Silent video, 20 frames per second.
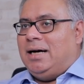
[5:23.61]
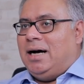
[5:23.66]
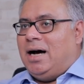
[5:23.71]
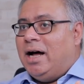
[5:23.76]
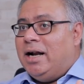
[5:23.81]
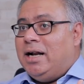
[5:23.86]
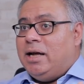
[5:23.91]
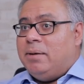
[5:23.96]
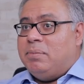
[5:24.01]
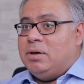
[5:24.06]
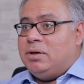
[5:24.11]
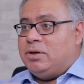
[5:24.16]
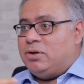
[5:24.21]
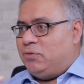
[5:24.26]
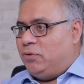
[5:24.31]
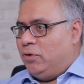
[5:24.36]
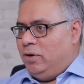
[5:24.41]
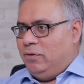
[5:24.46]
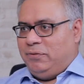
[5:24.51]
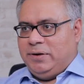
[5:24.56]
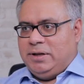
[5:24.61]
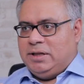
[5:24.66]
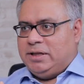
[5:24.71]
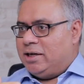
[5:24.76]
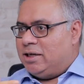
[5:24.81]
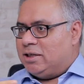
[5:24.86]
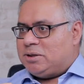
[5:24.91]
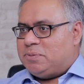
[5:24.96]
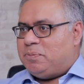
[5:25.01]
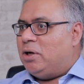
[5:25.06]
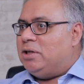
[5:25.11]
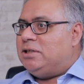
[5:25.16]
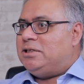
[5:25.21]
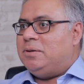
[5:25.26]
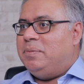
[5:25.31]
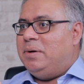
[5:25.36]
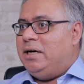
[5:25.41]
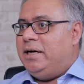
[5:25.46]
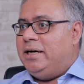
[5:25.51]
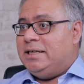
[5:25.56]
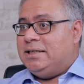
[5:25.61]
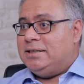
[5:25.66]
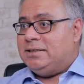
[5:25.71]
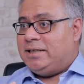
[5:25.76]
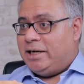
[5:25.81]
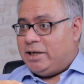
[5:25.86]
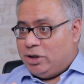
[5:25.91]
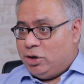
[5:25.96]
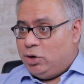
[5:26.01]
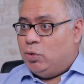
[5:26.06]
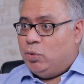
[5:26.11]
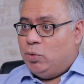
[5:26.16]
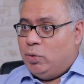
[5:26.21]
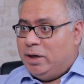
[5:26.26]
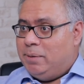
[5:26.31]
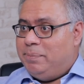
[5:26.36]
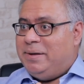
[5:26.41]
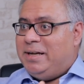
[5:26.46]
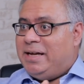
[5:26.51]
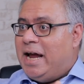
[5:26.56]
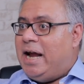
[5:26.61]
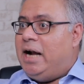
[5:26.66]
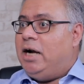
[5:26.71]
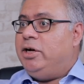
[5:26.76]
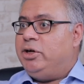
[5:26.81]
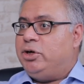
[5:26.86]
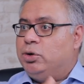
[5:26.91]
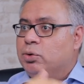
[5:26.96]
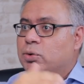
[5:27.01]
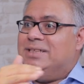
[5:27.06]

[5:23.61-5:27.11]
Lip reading: Unable to fulfill the responsibilities that you will be held to,